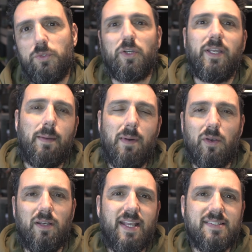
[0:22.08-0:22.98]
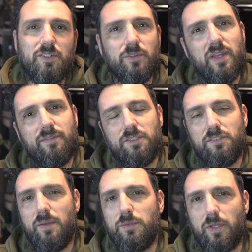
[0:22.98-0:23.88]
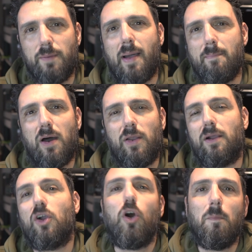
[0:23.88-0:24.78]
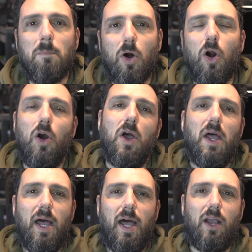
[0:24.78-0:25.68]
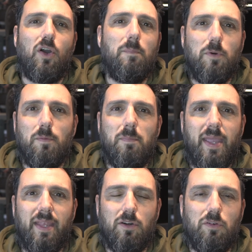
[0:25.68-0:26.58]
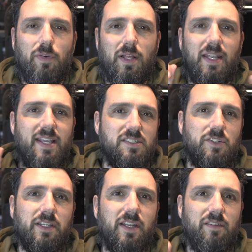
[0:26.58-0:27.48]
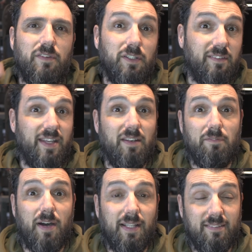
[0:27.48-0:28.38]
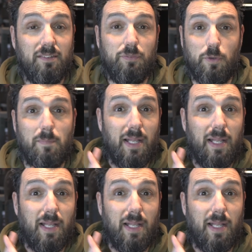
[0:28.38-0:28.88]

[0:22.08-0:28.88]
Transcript: talking about a laser engraver today. We're talking about a combo made of a laser engraver 10 watt from